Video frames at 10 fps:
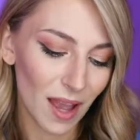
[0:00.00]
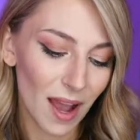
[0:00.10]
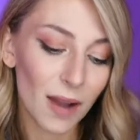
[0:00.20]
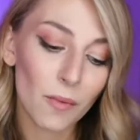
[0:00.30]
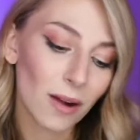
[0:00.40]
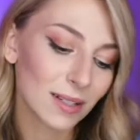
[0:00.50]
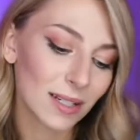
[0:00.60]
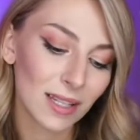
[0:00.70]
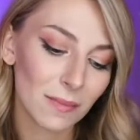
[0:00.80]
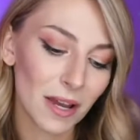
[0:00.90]
I walked
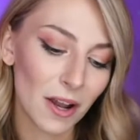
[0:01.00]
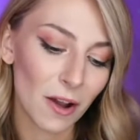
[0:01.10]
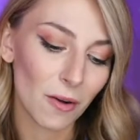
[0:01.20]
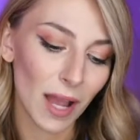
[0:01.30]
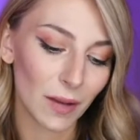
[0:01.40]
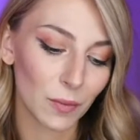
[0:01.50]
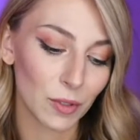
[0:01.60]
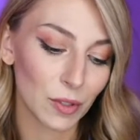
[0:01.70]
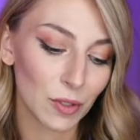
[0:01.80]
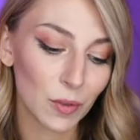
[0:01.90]
into the meadow and
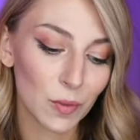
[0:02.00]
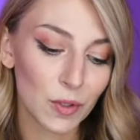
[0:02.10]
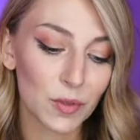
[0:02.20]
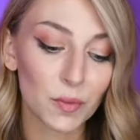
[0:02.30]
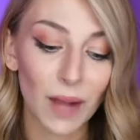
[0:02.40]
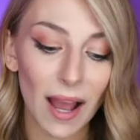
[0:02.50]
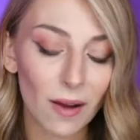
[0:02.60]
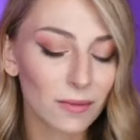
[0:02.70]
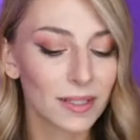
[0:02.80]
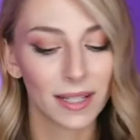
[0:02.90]
was soon
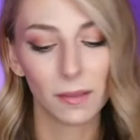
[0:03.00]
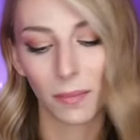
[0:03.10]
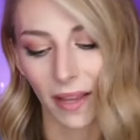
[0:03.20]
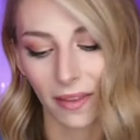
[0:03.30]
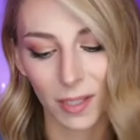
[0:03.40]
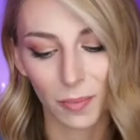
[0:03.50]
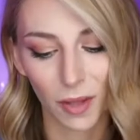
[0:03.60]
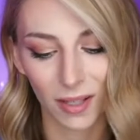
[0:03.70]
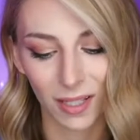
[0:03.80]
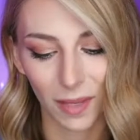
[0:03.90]
surrounded by this
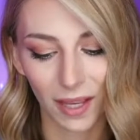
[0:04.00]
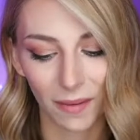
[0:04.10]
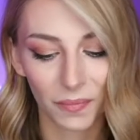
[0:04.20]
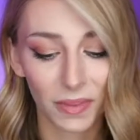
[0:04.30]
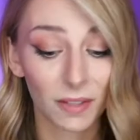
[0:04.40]
blossoming.